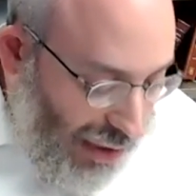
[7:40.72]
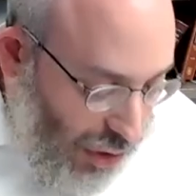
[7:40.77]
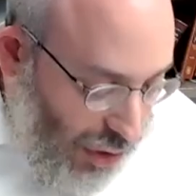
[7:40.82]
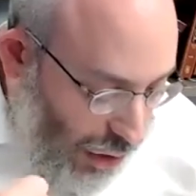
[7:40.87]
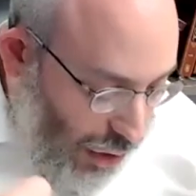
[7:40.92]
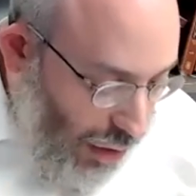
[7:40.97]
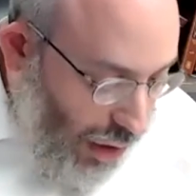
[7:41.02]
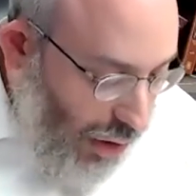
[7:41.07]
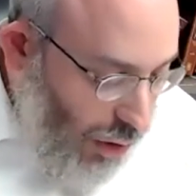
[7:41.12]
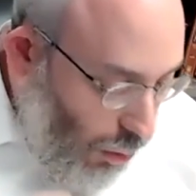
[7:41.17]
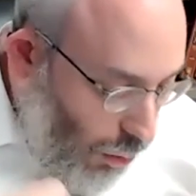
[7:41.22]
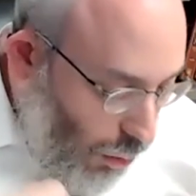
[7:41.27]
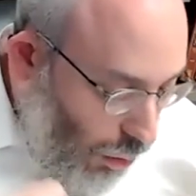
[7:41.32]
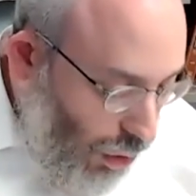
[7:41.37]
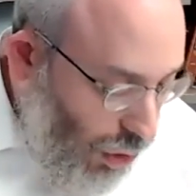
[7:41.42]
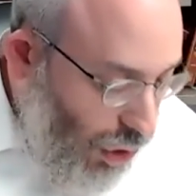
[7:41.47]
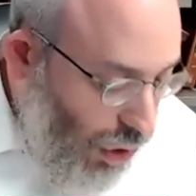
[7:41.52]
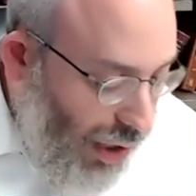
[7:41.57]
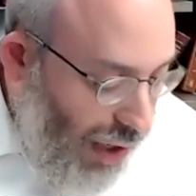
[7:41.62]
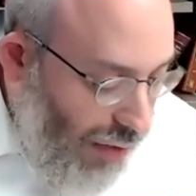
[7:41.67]
should, this
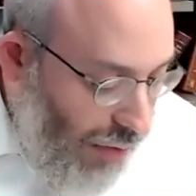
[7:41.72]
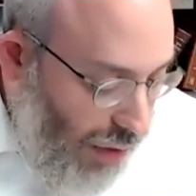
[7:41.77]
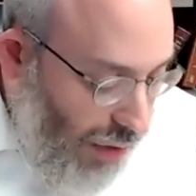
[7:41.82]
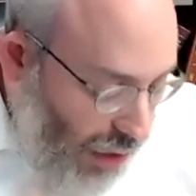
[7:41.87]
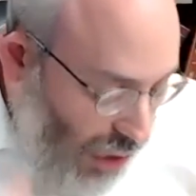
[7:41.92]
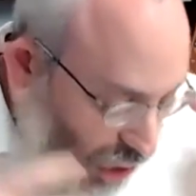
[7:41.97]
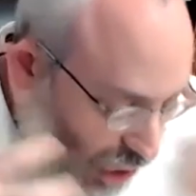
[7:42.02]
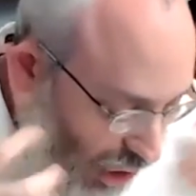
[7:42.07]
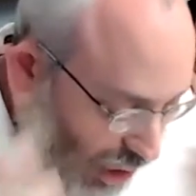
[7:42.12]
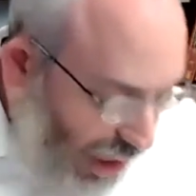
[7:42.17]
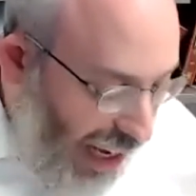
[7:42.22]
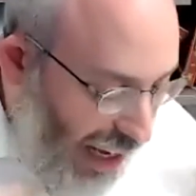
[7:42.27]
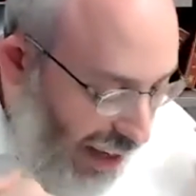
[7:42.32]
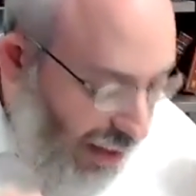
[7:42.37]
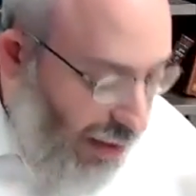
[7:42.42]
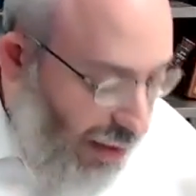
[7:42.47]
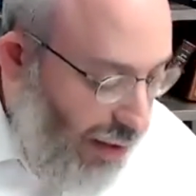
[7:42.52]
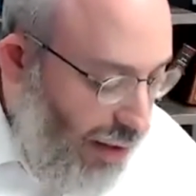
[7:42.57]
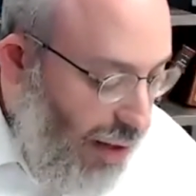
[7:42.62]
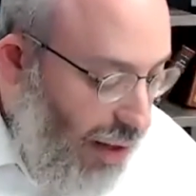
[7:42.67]
all should give us a
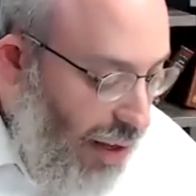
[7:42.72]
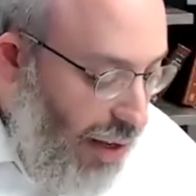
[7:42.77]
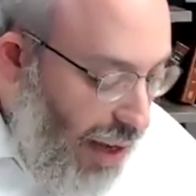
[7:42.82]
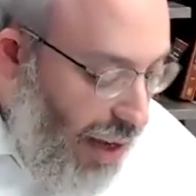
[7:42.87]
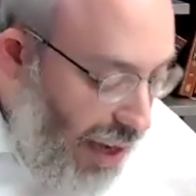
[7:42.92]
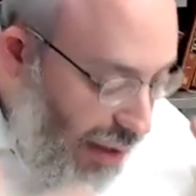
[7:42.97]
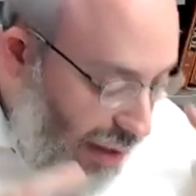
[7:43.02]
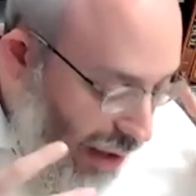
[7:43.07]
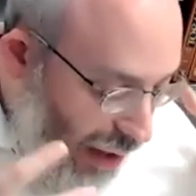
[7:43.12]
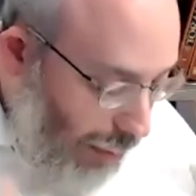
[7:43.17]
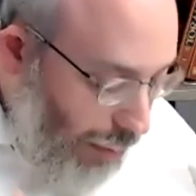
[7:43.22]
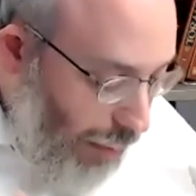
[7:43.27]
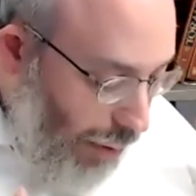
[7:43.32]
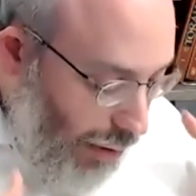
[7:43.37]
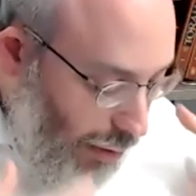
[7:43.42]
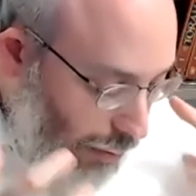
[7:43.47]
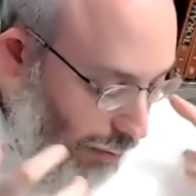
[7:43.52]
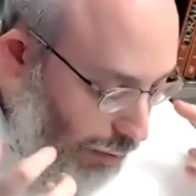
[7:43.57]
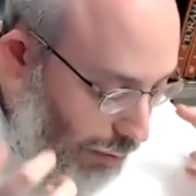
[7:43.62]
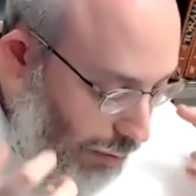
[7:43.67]
shake and help
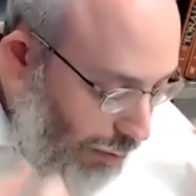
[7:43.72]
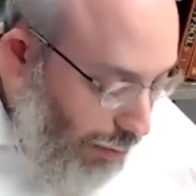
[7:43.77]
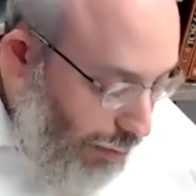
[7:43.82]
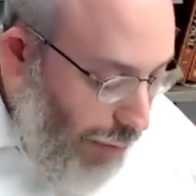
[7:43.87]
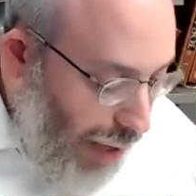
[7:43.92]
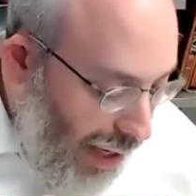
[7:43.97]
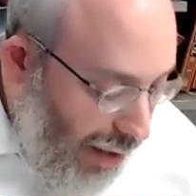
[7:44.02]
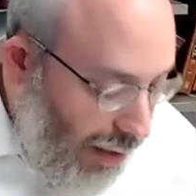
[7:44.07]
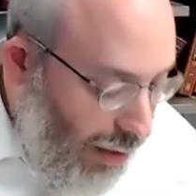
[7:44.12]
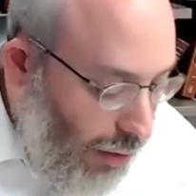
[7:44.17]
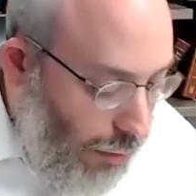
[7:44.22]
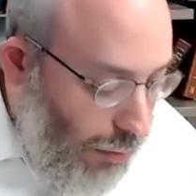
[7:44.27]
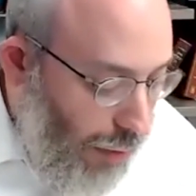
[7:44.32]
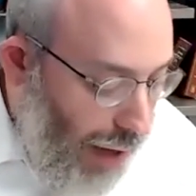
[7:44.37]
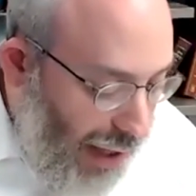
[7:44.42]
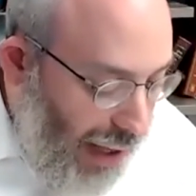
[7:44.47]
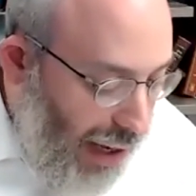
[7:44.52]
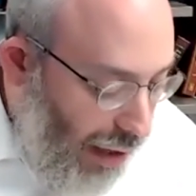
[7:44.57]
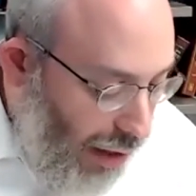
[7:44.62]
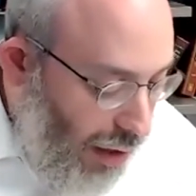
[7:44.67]
us make the
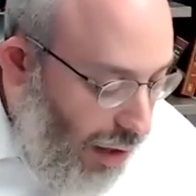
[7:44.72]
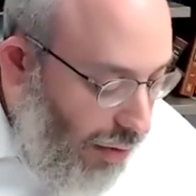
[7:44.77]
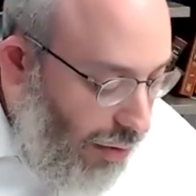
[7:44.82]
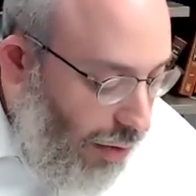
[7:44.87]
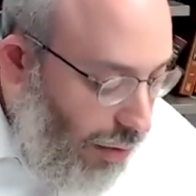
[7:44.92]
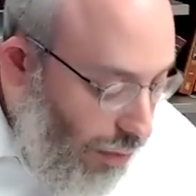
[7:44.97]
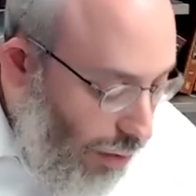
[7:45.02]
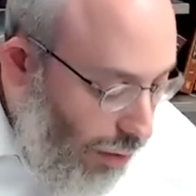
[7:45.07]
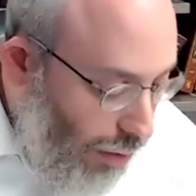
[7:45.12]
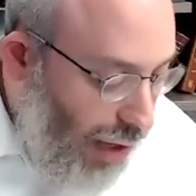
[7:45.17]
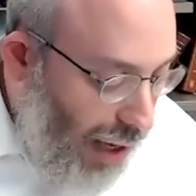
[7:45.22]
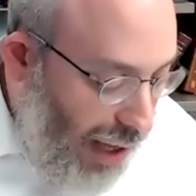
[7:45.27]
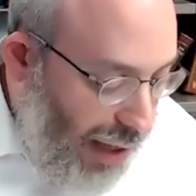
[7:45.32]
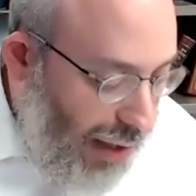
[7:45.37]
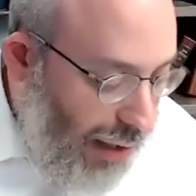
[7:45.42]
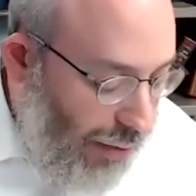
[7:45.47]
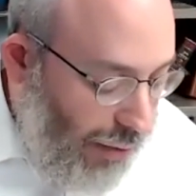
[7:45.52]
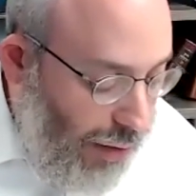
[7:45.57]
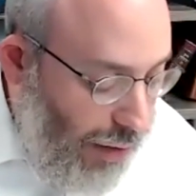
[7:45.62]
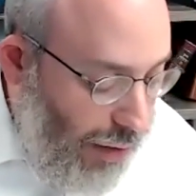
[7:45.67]
right achlata to
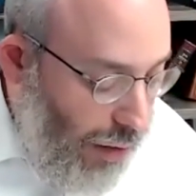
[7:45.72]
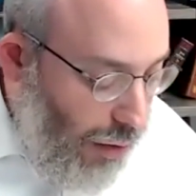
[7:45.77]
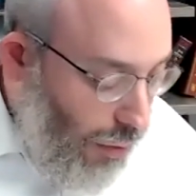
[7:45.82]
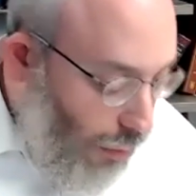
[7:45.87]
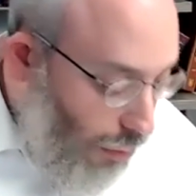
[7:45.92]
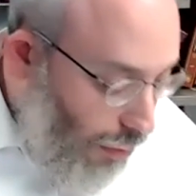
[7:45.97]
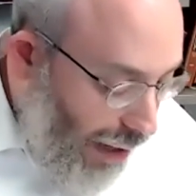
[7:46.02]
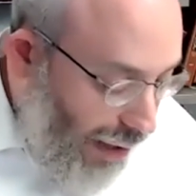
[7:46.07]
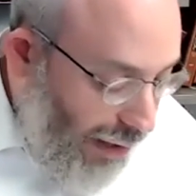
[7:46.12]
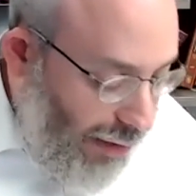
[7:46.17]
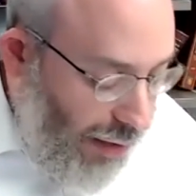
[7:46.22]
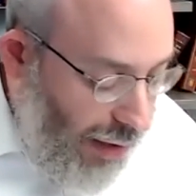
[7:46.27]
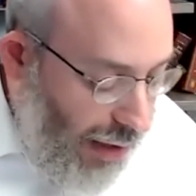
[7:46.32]
get it right.